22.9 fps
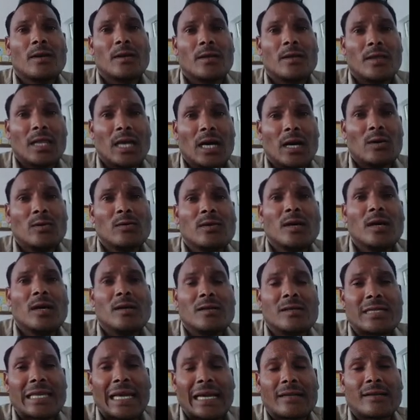Now,
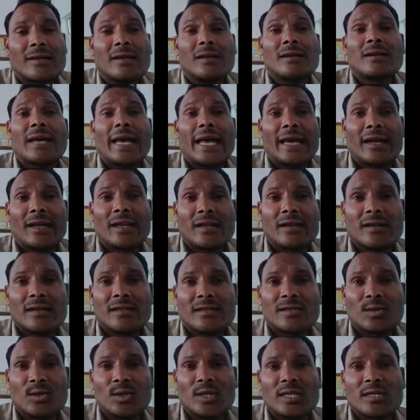settled
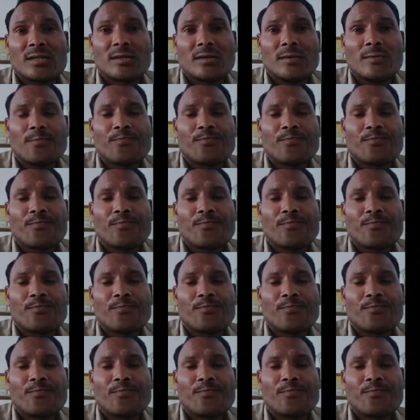agriculturists.